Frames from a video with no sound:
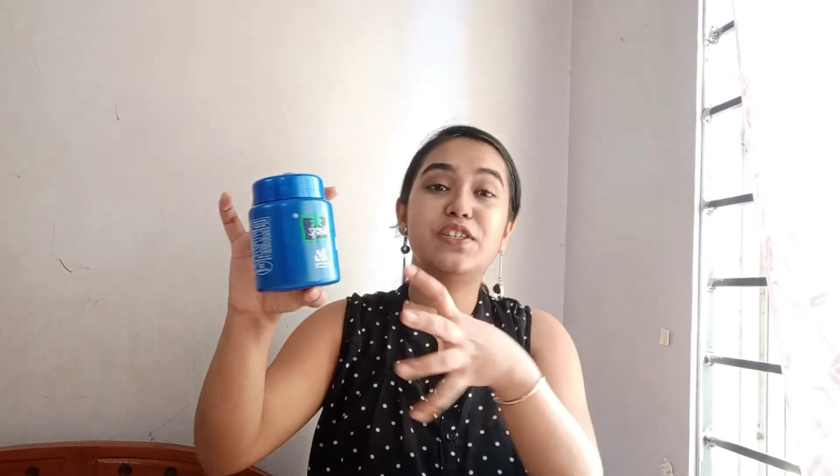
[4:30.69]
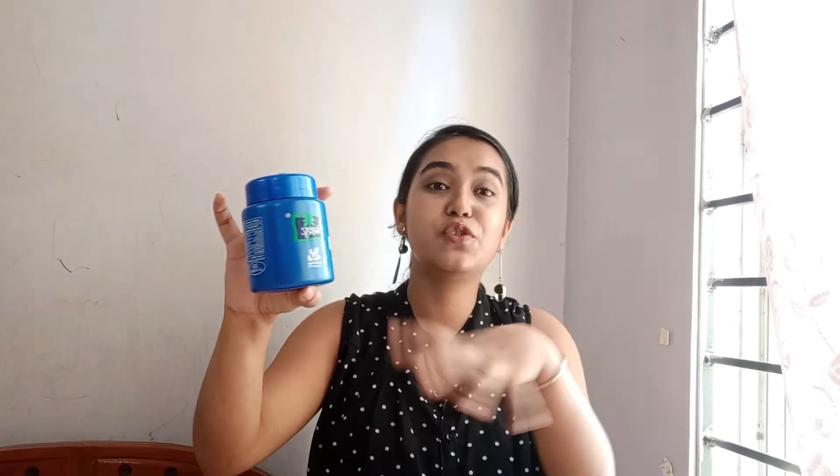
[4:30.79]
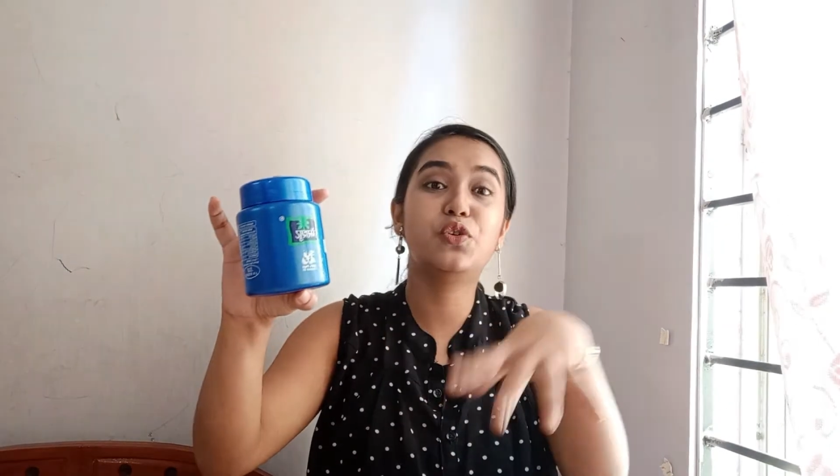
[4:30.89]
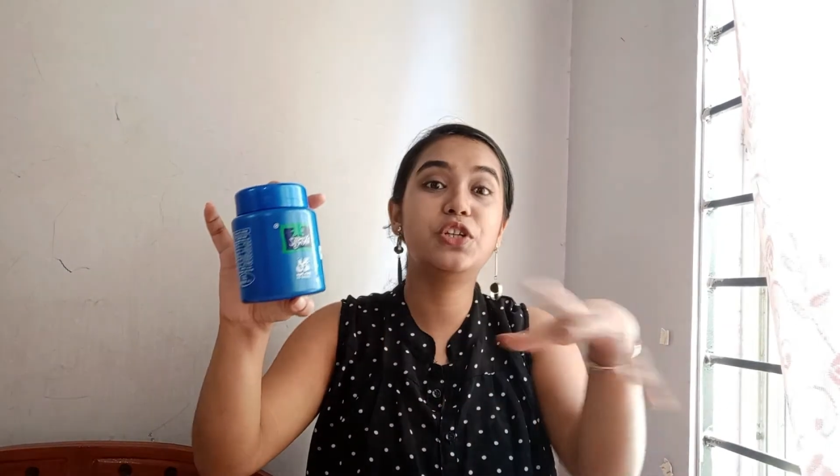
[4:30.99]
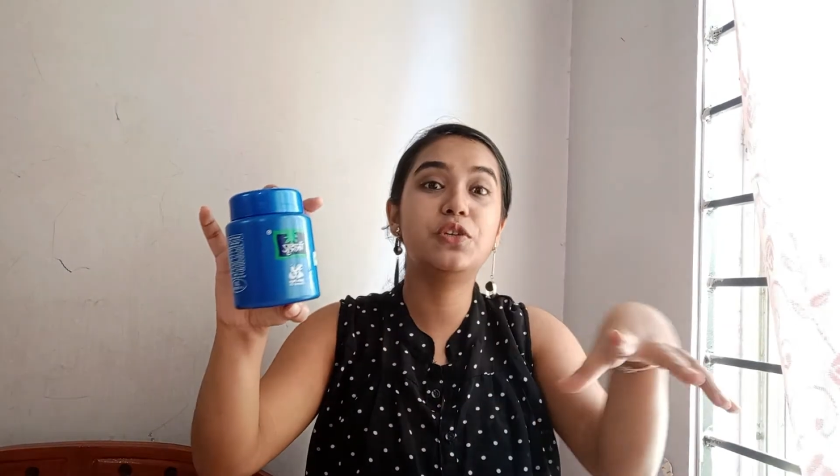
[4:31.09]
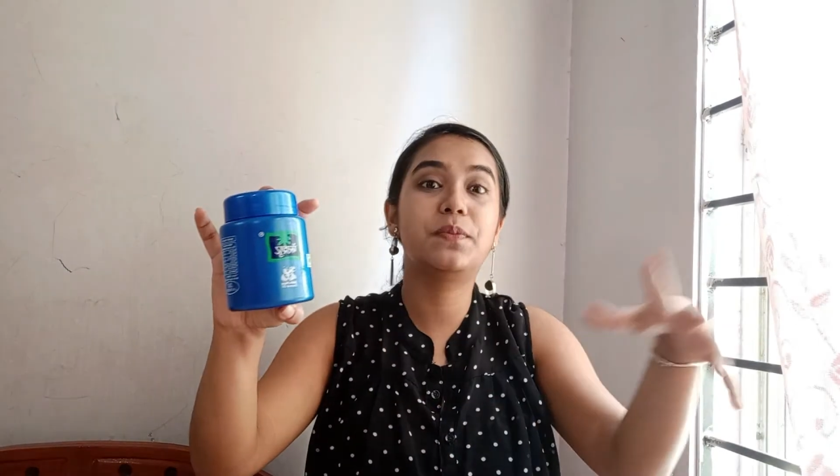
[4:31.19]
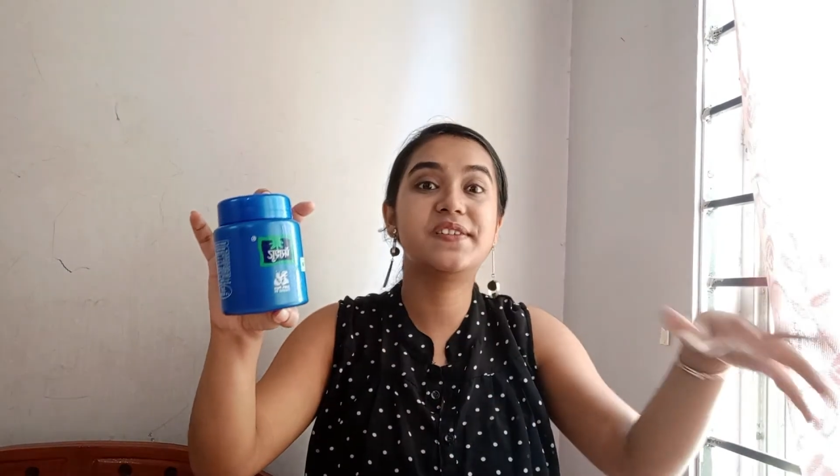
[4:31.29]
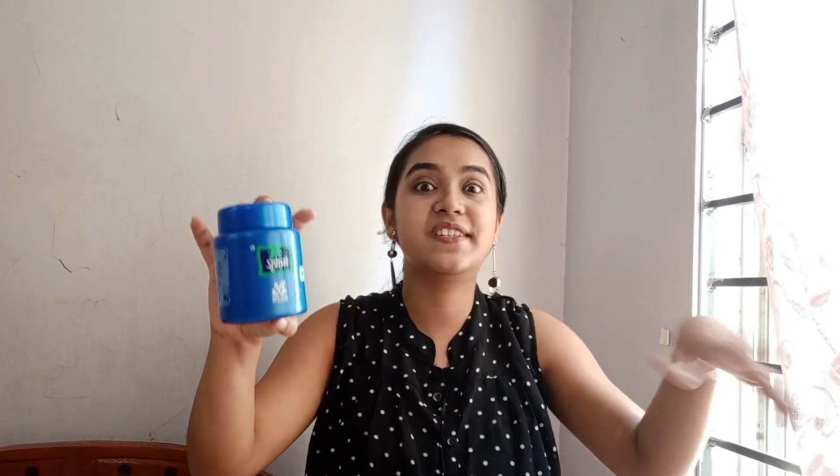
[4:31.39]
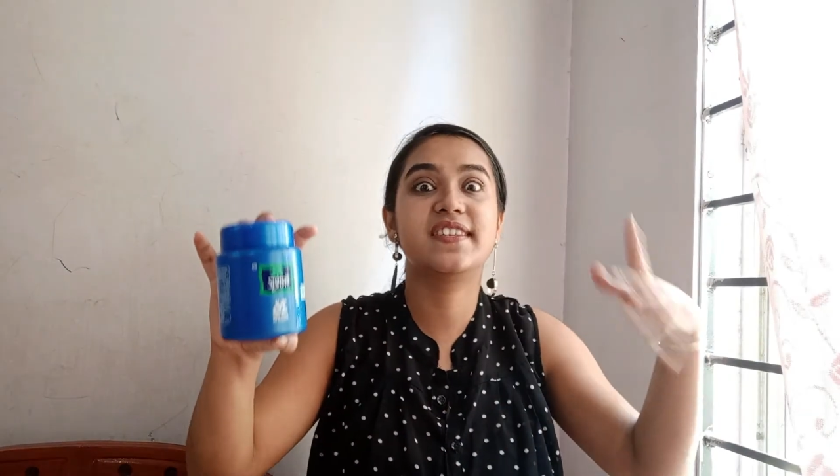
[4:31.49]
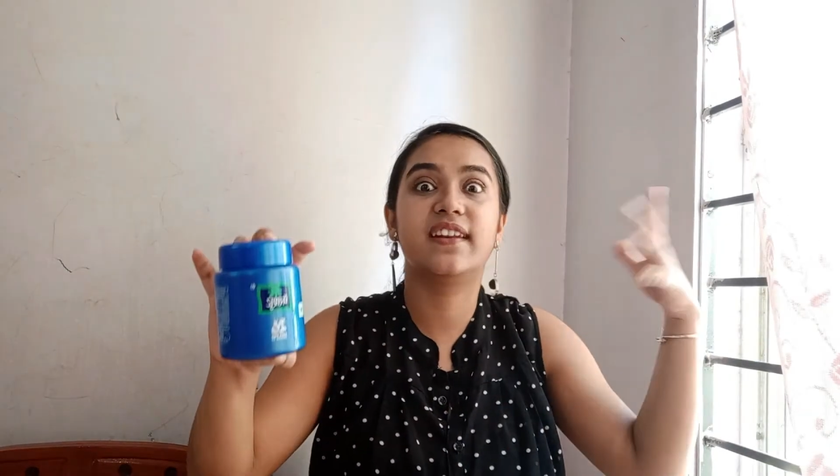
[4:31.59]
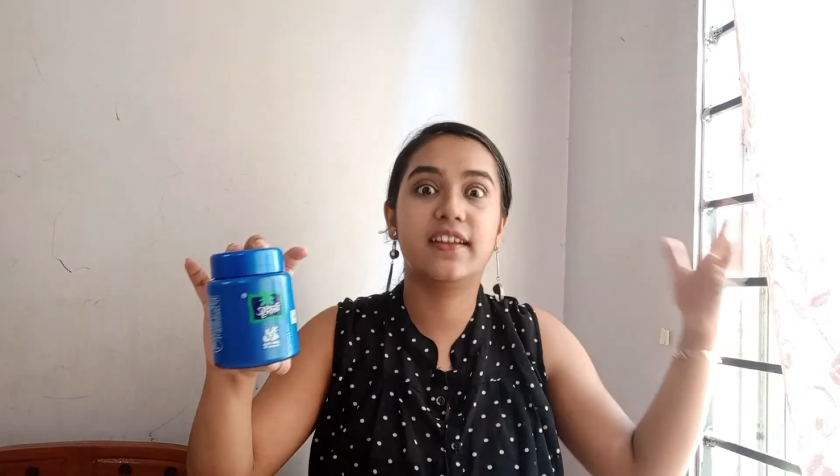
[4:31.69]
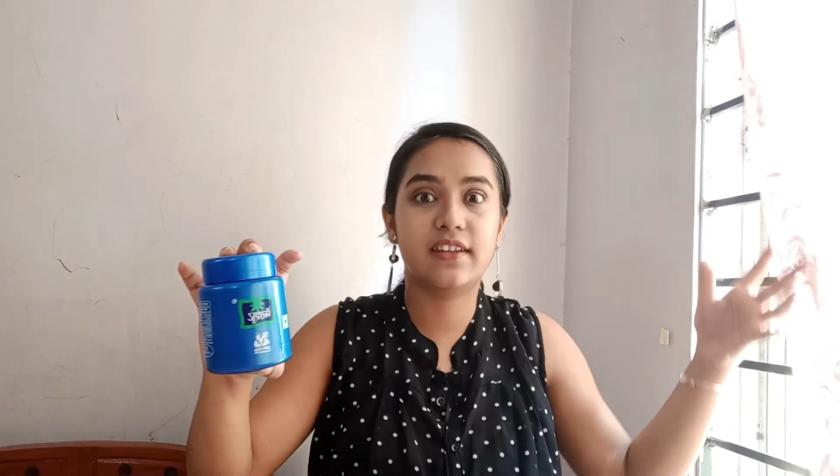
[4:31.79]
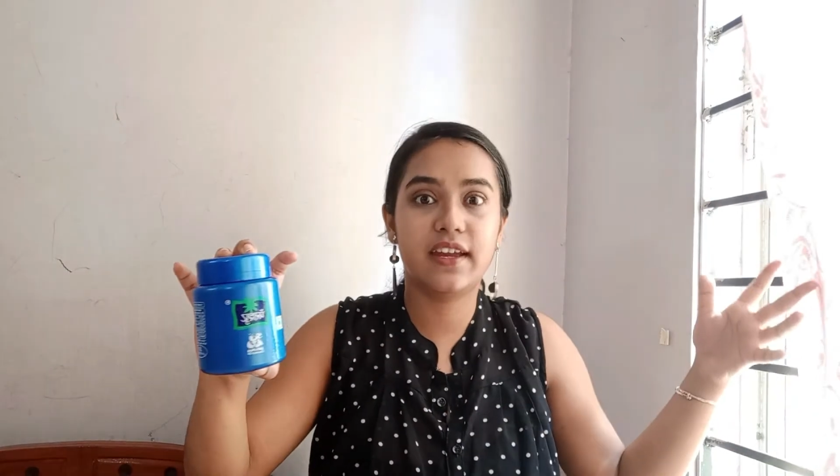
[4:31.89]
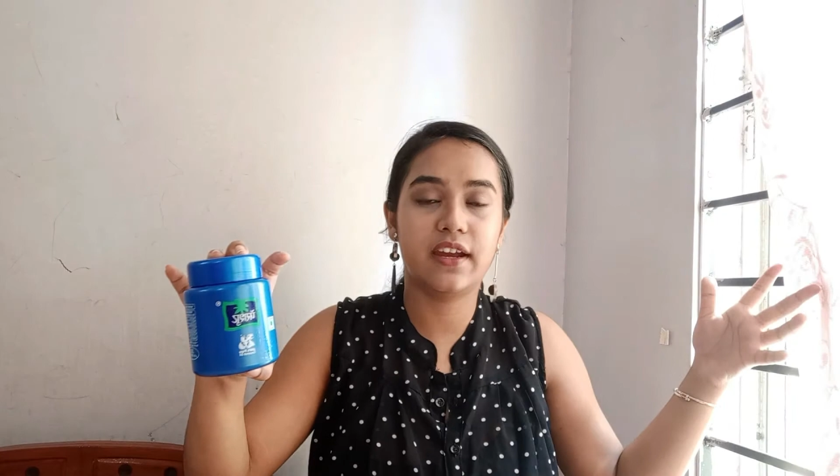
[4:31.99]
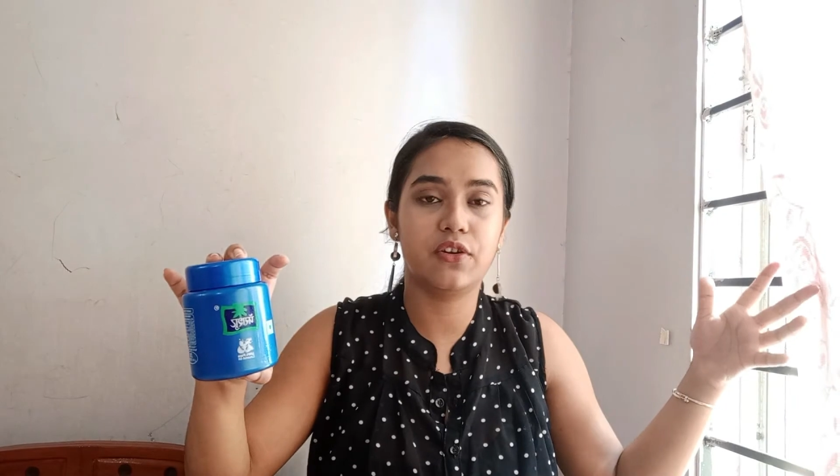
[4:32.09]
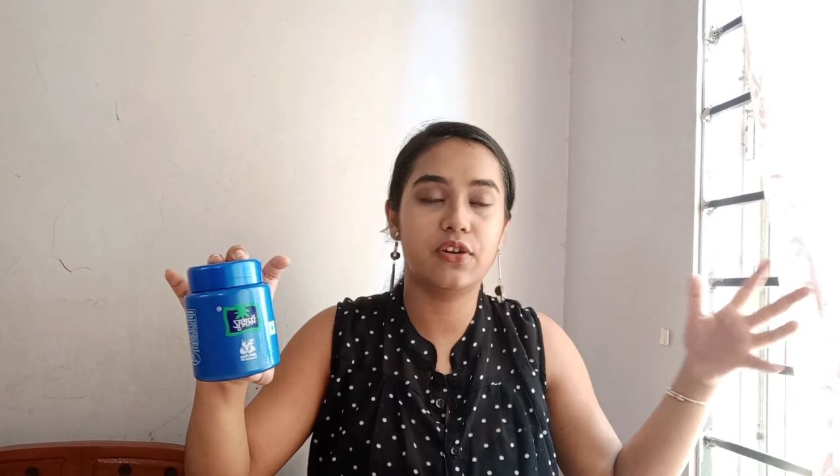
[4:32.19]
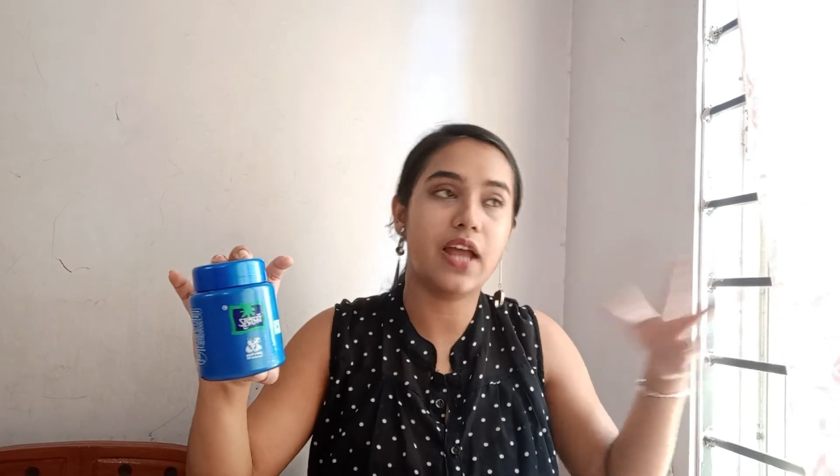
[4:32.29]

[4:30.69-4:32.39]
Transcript: you don't need to purchase another hair oil.